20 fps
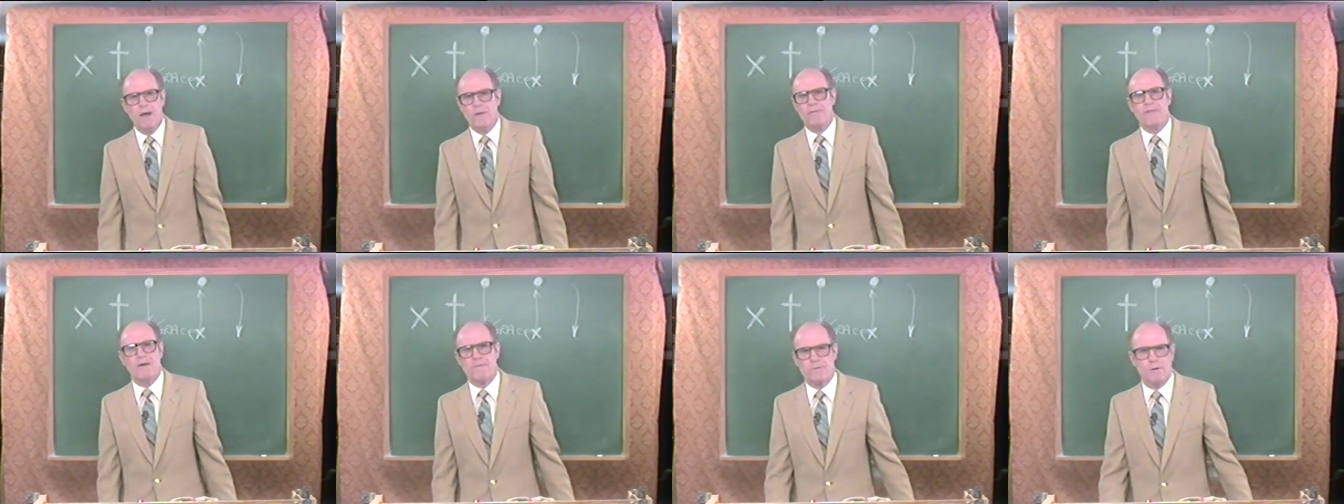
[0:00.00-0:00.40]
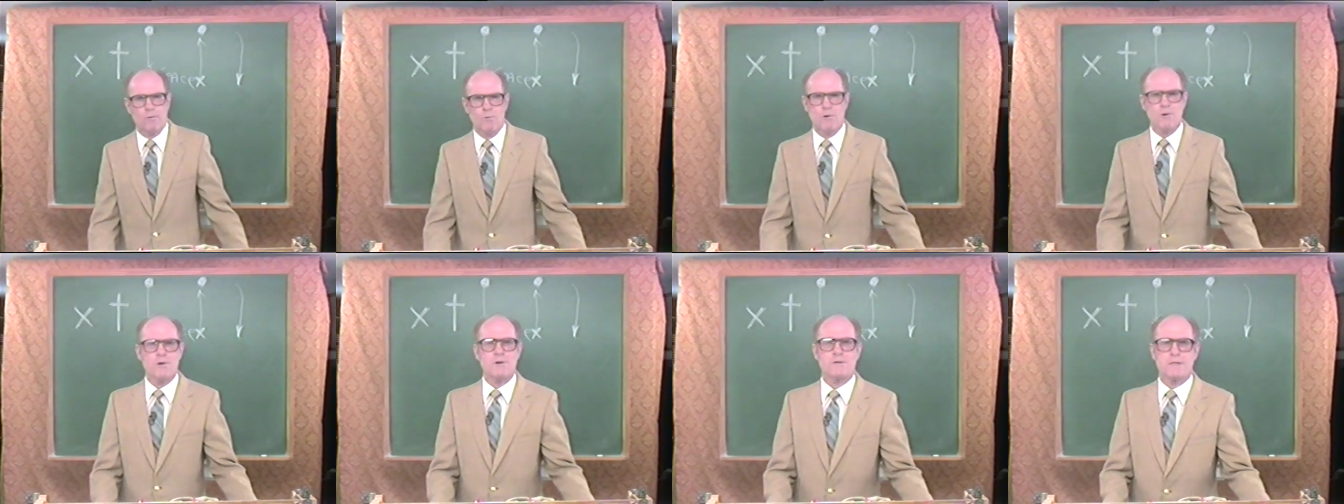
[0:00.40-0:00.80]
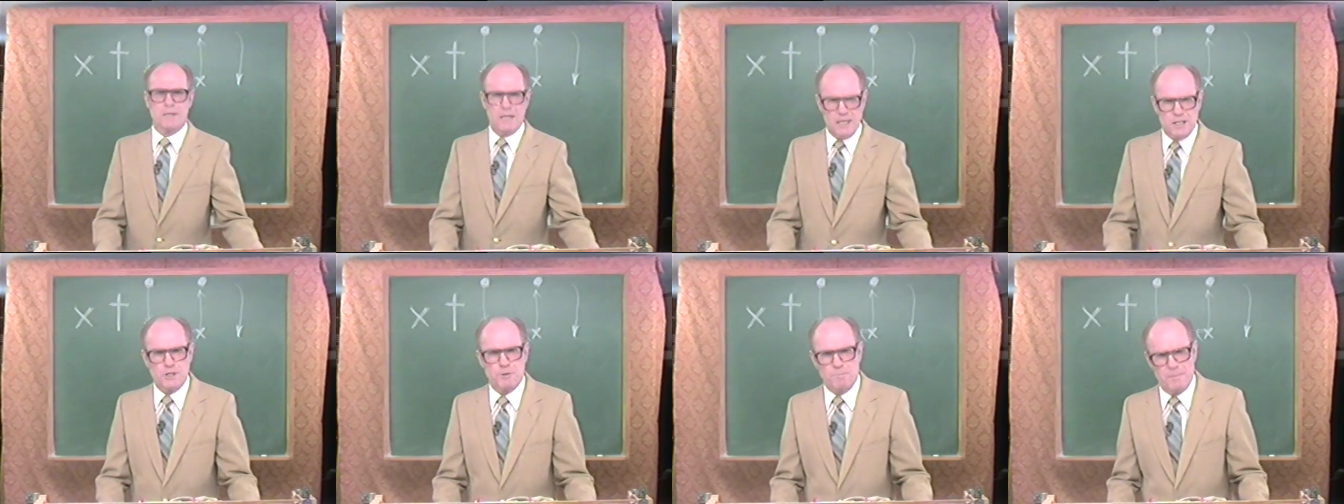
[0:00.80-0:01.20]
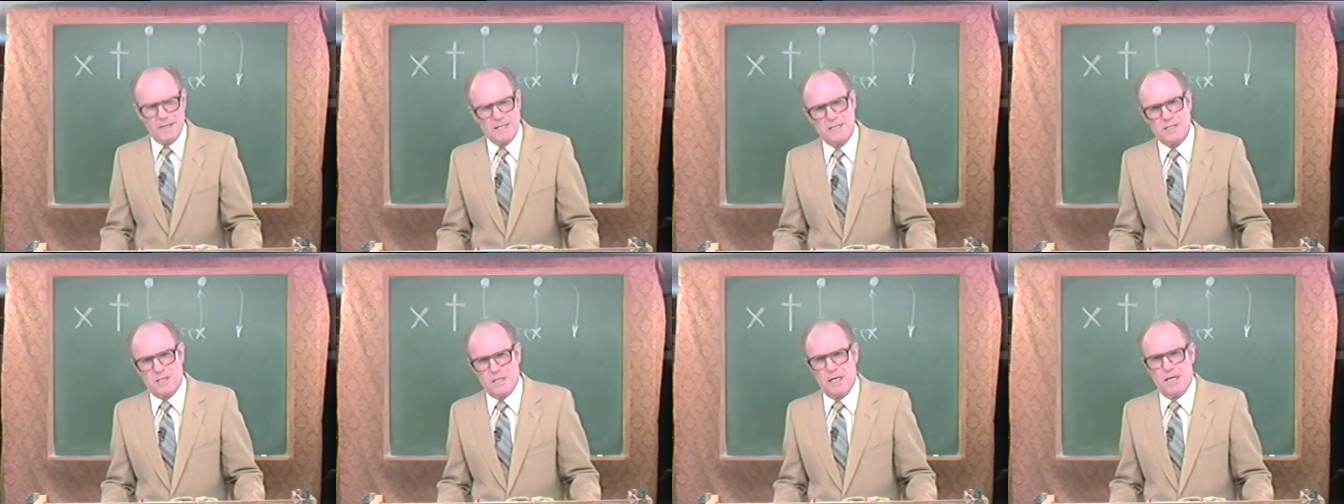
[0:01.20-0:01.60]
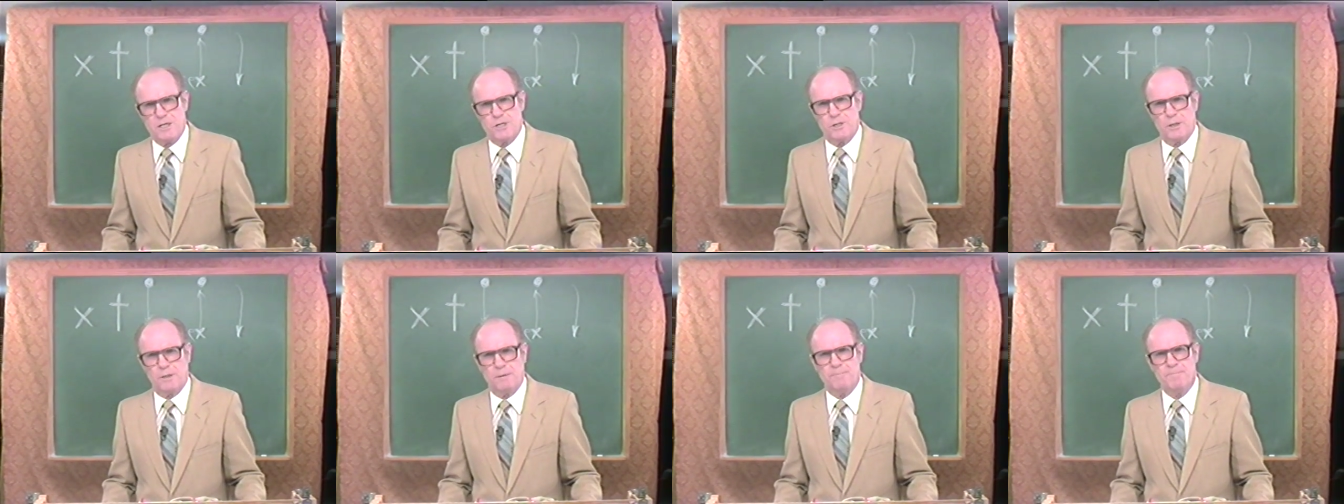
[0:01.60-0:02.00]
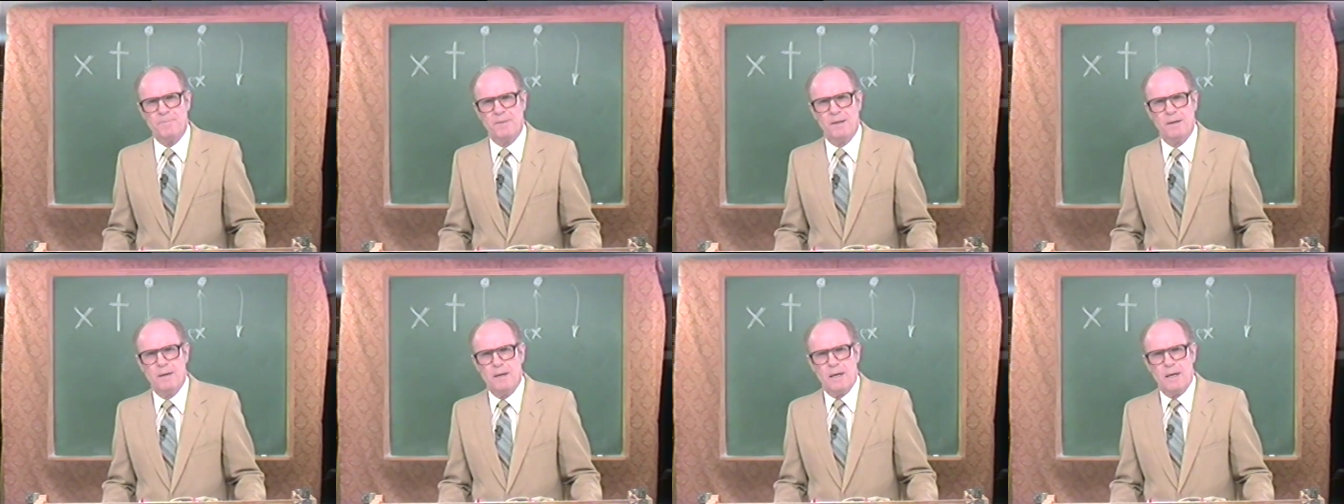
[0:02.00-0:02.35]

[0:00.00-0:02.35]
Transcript: that the word dispensation